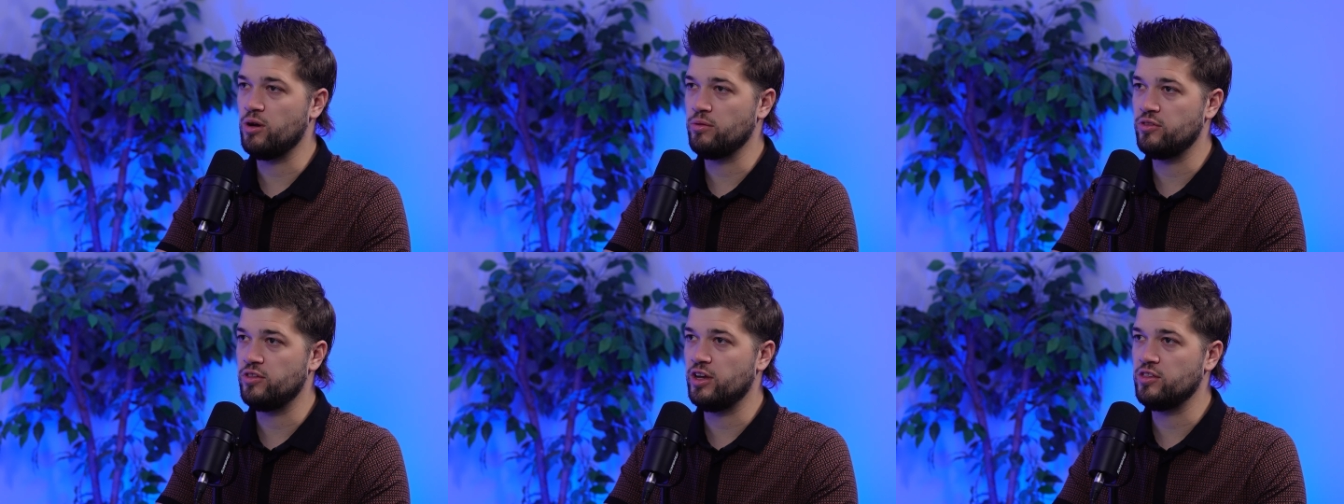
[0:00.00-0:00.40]

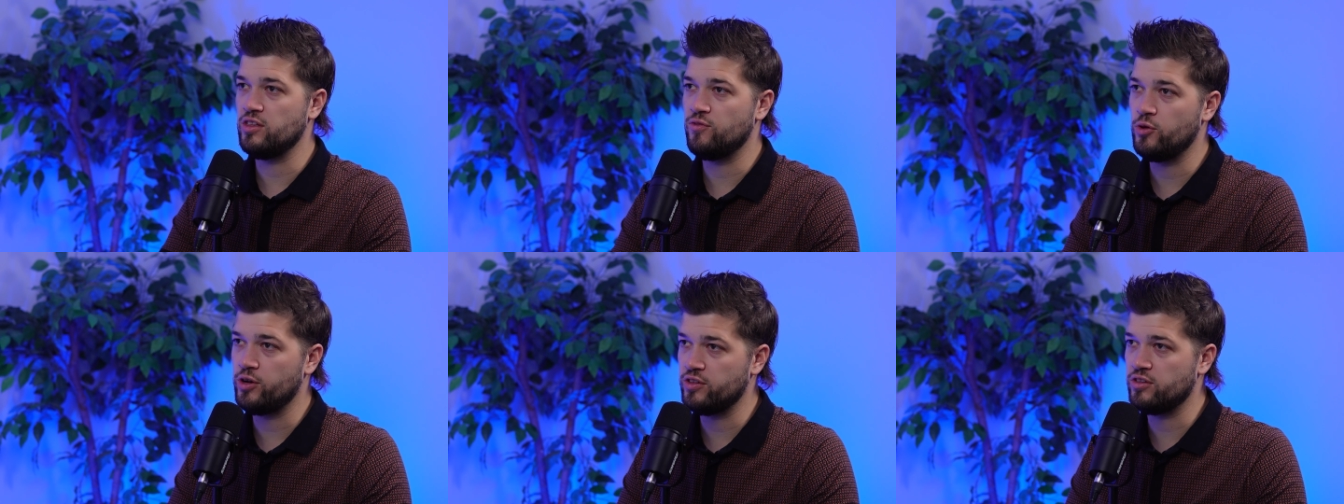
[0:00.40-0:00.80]
smart with debt to
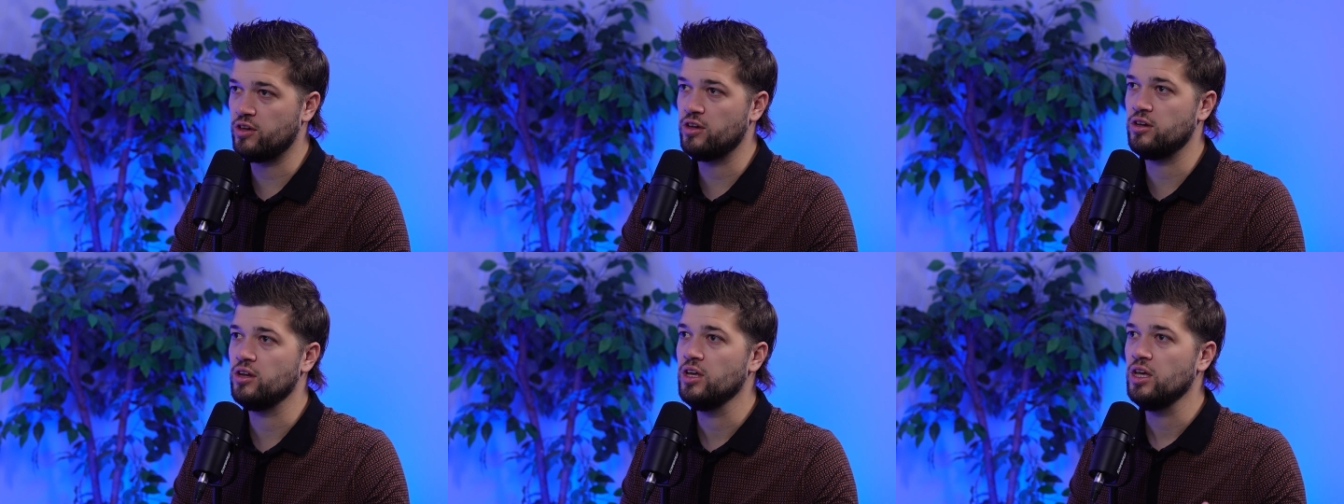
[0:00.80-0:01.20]
focus
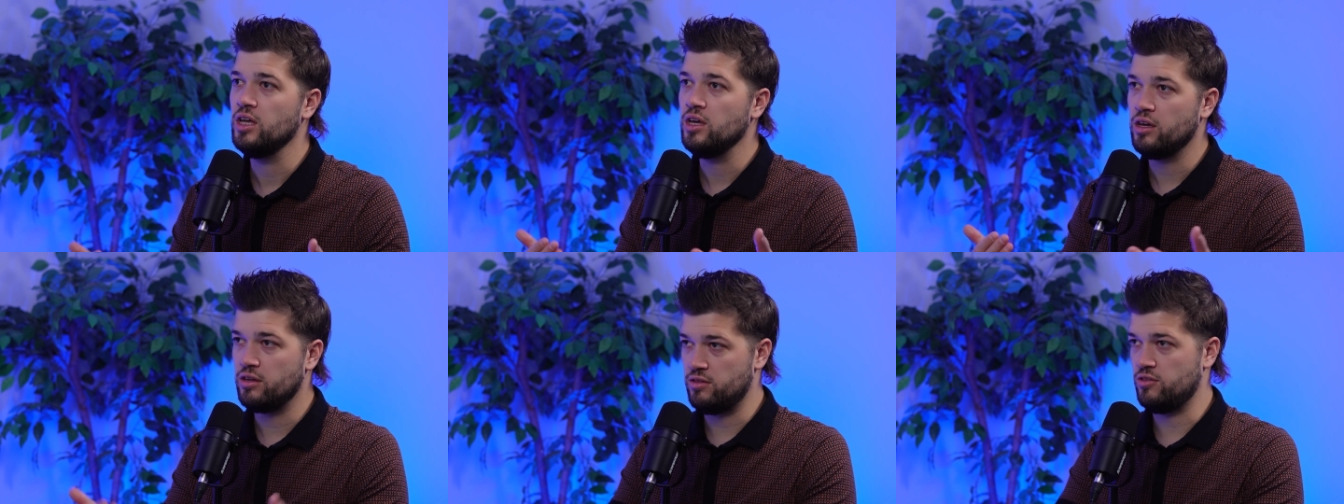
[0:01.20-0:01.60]
on
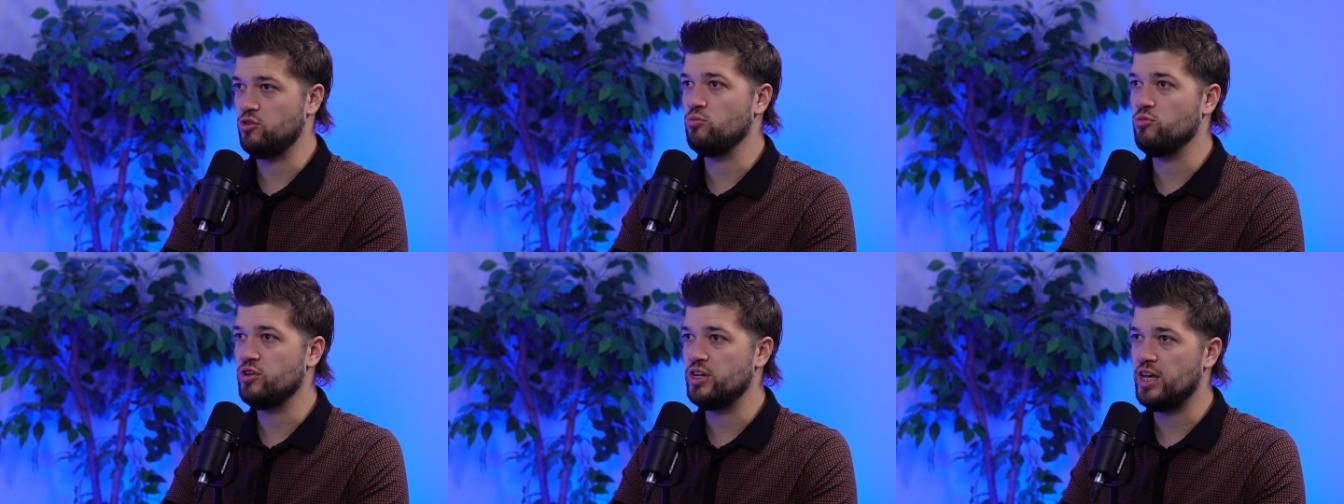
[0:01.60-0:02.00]

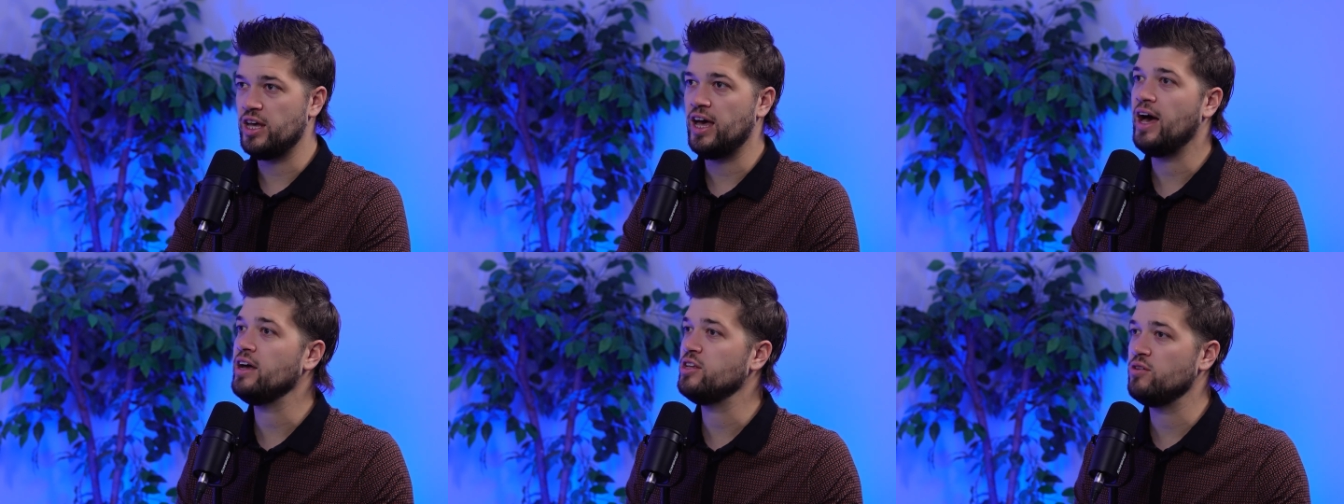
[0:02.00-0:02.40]
consumer
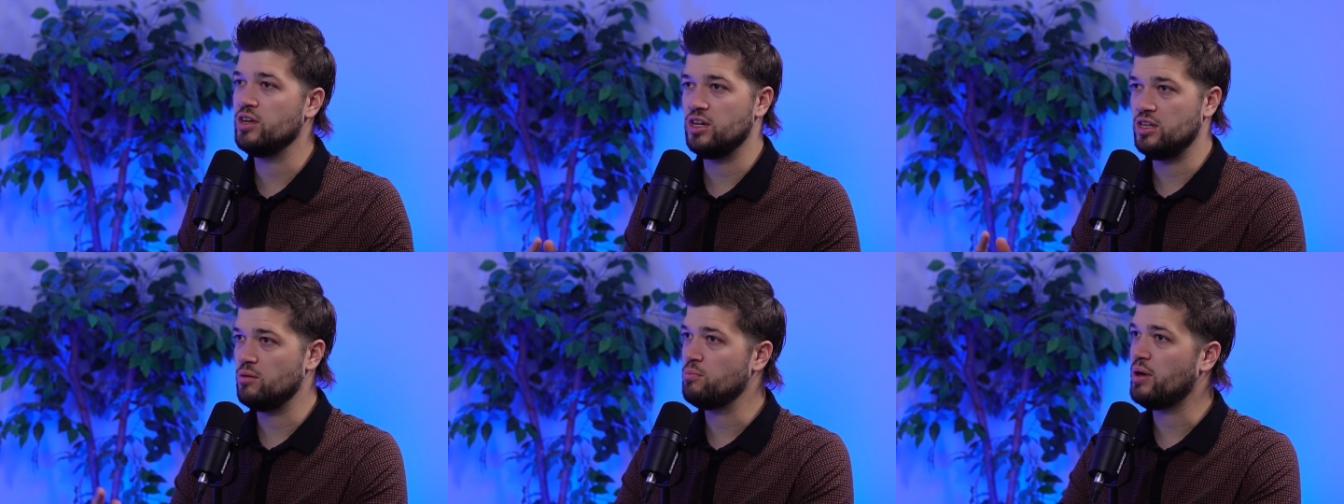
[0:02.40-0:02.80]
debt. How do you
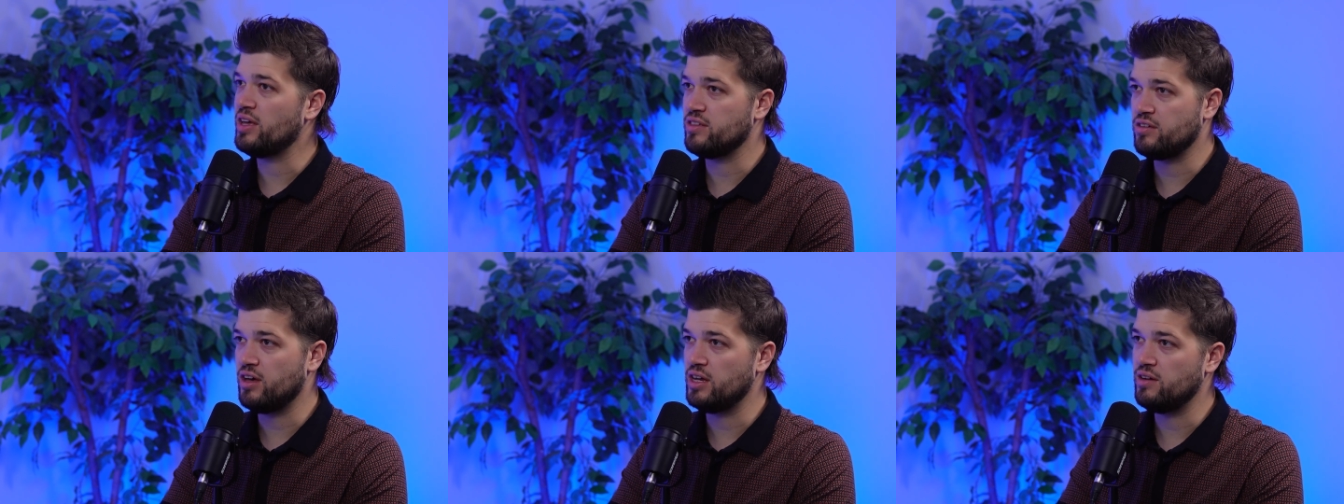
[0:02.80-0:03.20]
get in the
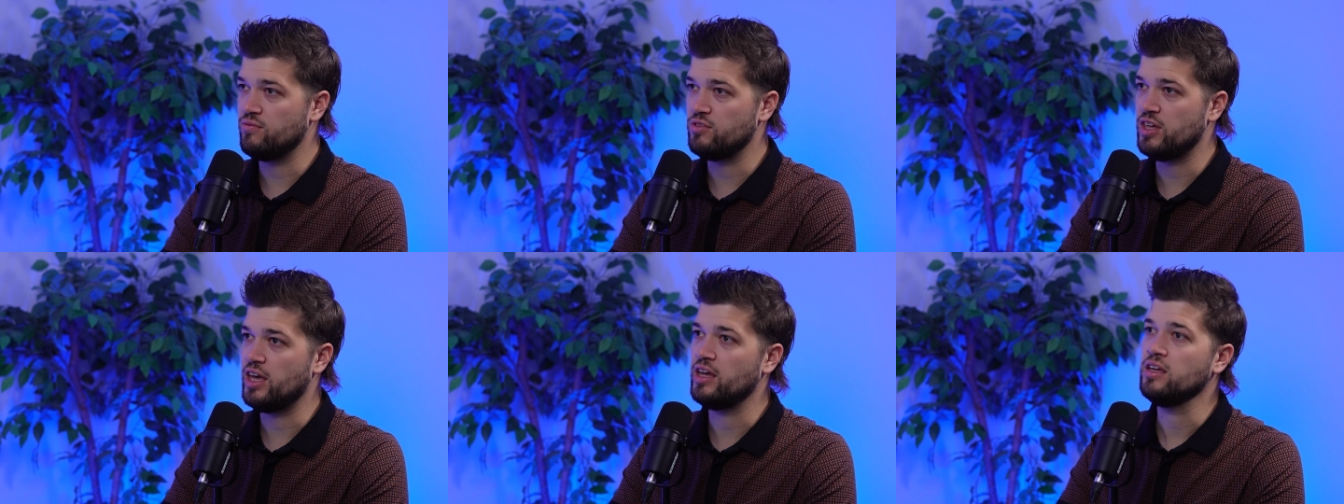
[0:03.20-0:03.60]
best kind
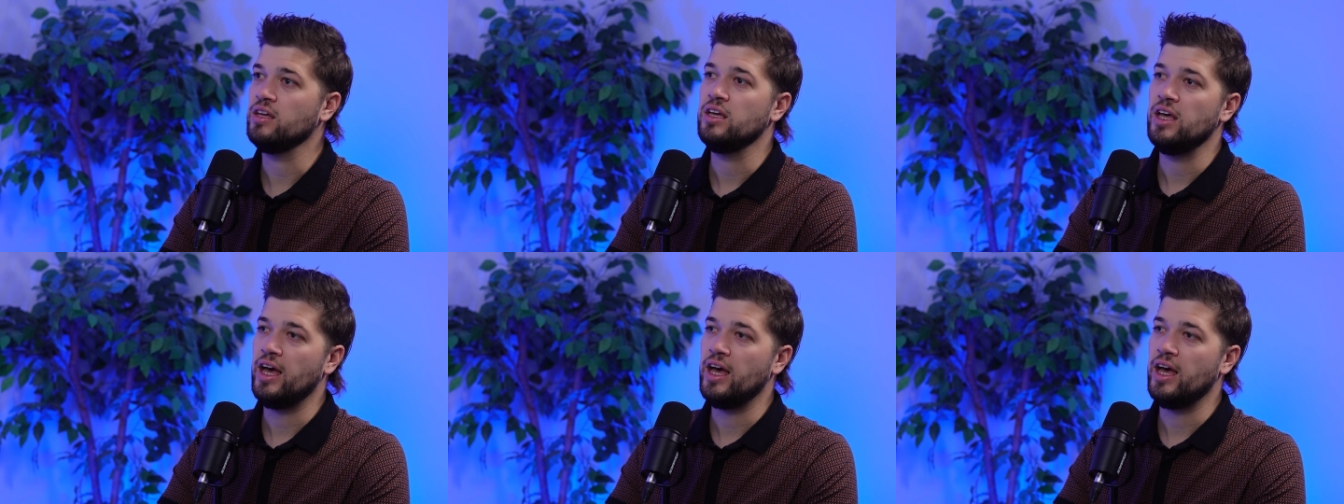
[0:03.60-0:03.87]
of debt?